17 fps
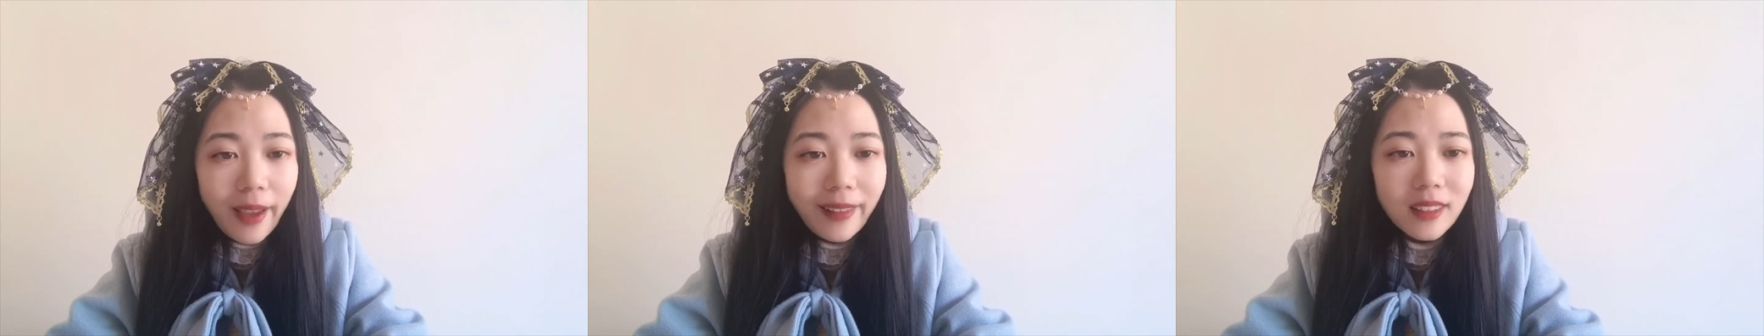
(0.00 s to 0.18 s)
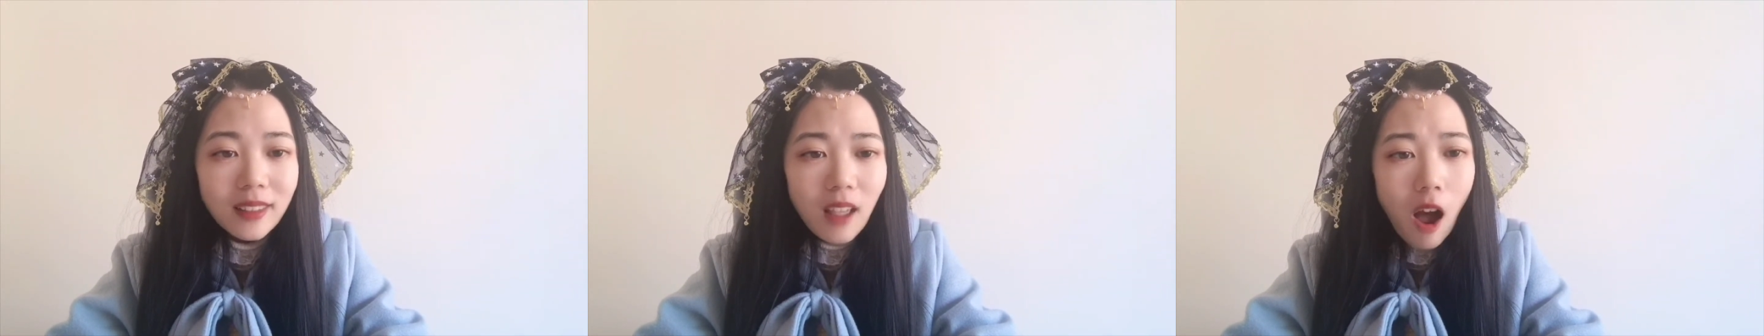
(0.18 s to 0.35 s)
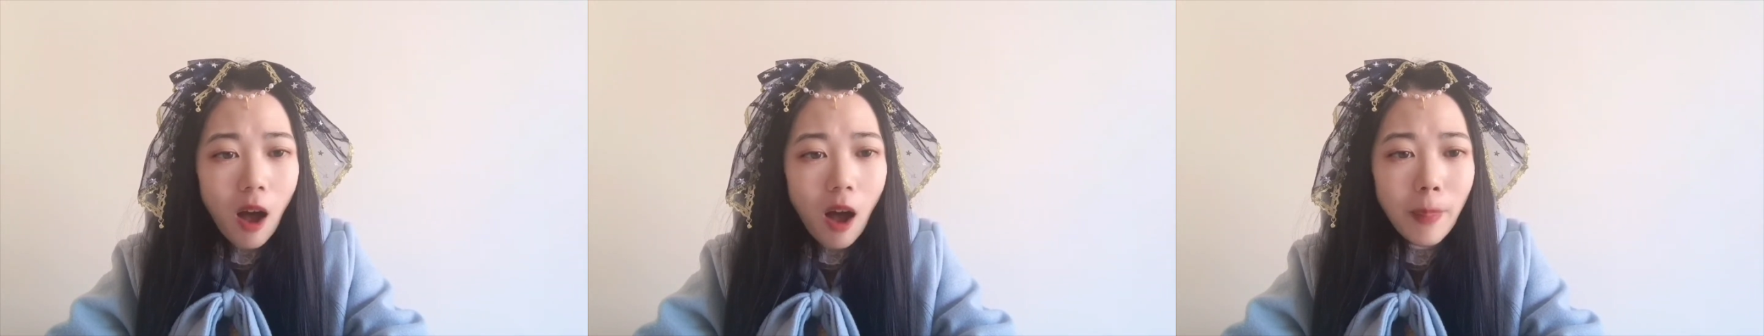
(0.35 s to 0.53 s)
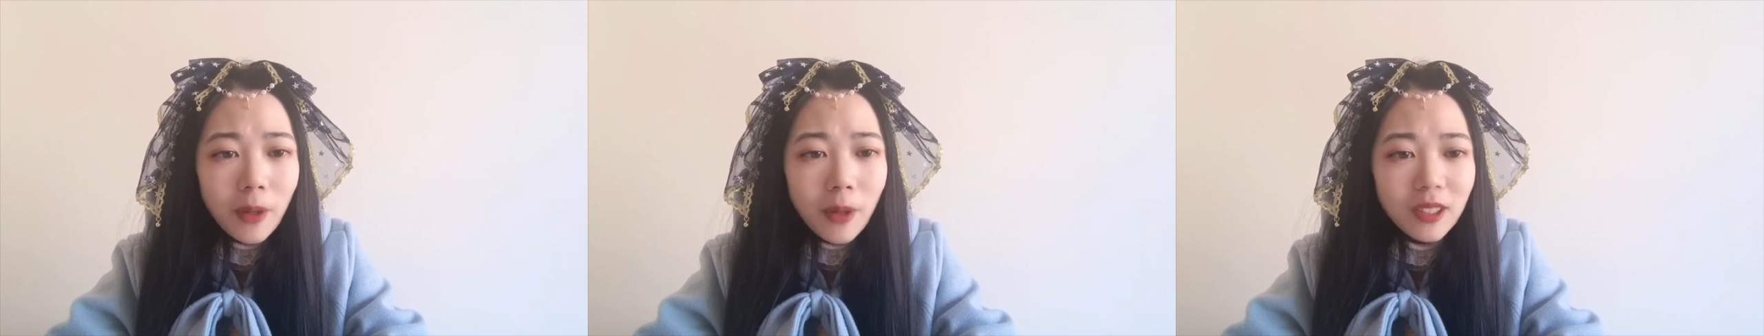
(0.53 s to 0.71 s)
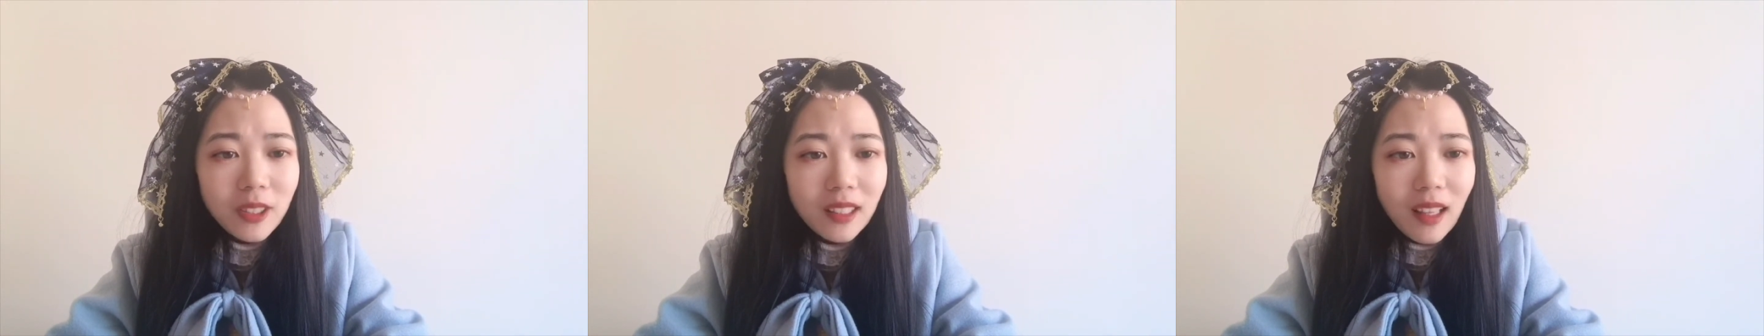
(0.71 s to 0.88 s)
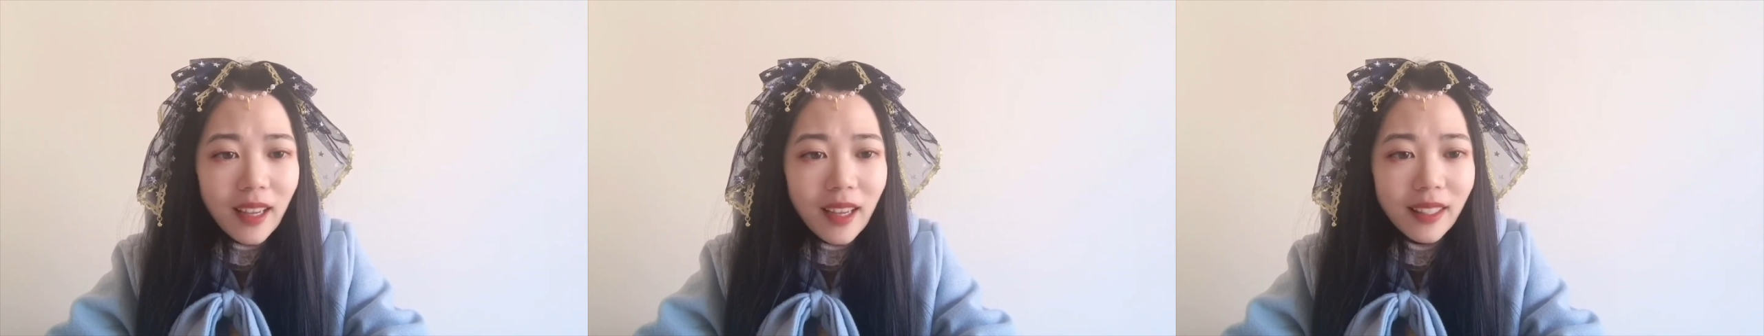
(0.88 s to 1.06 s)
It's
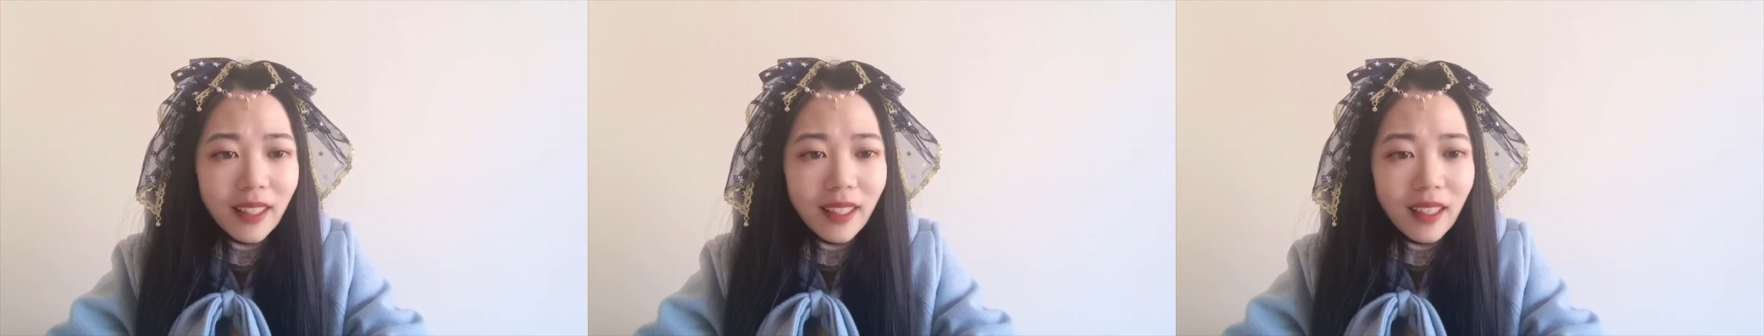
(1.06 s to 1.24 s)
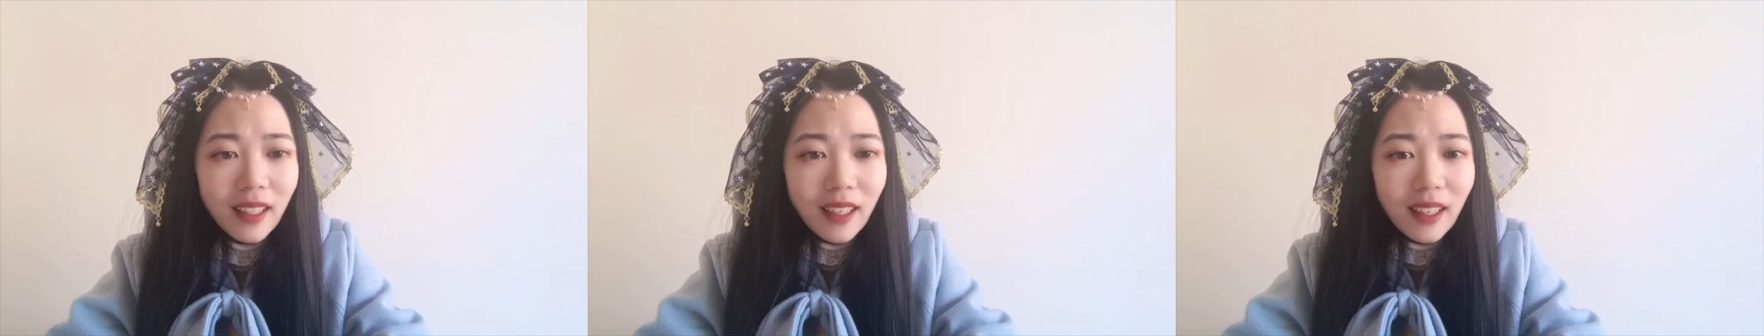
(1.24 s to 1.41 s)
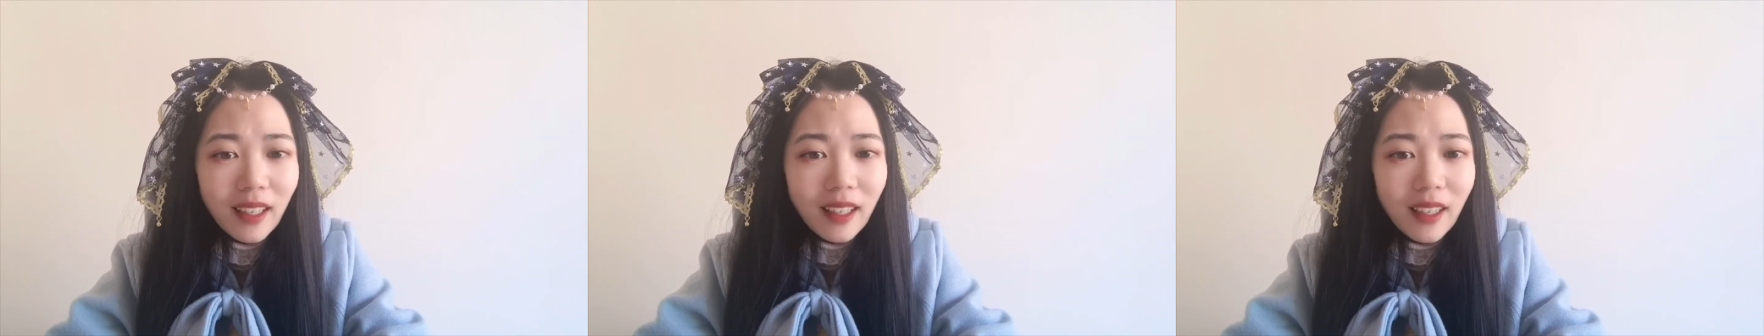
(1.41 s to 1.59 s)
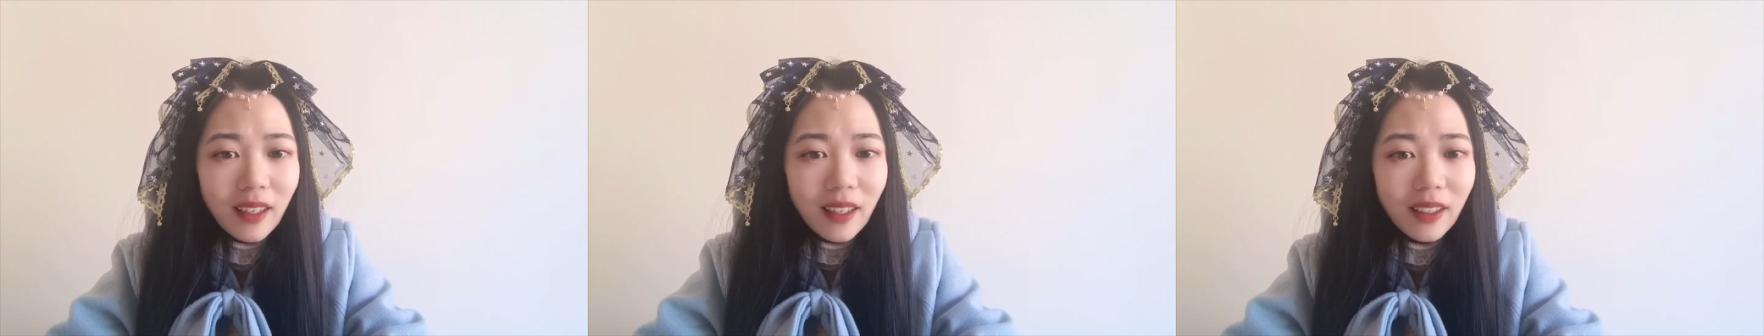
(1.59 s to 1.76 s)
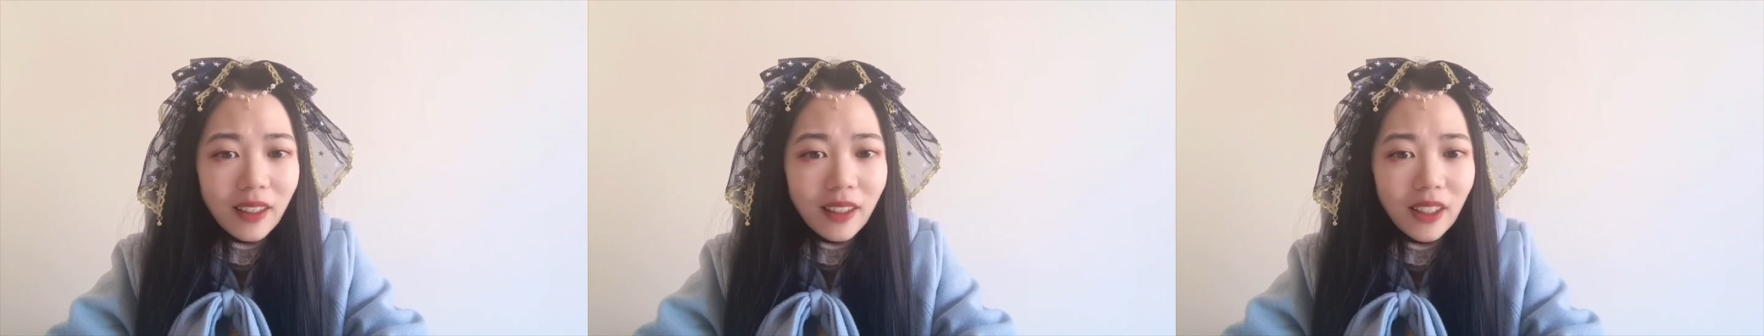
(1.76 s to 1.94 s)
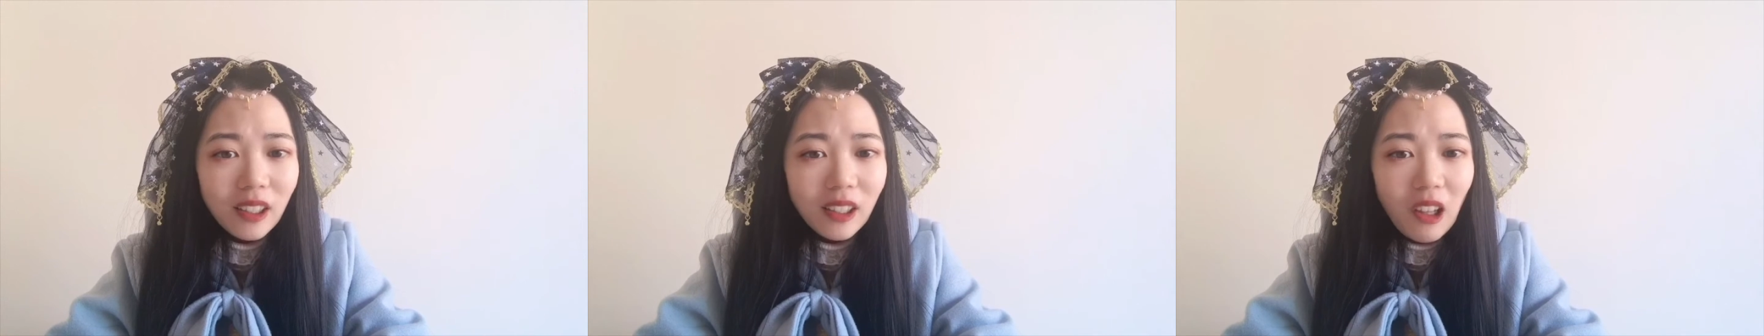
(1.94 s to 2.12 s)
almost like
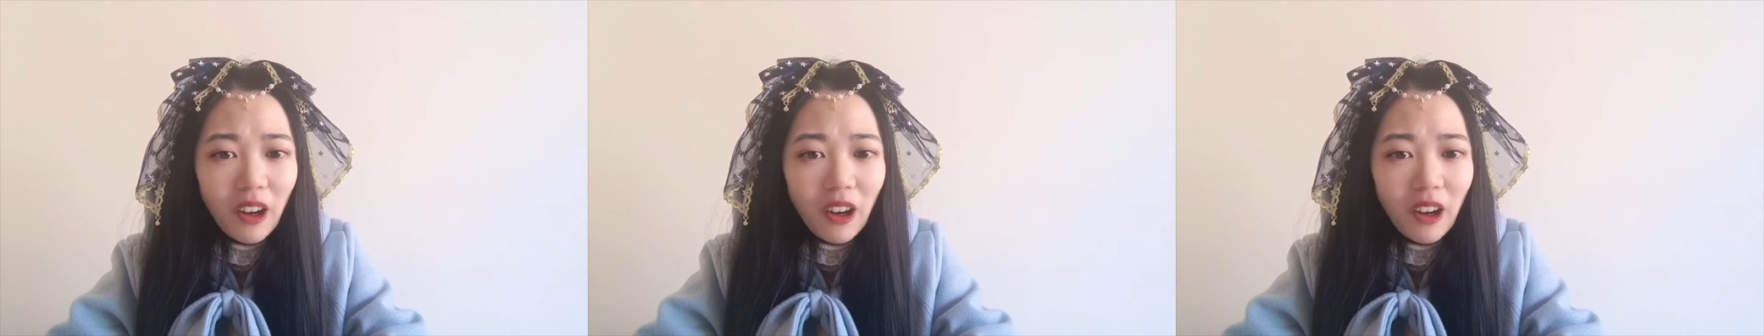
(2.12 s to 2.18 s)
you're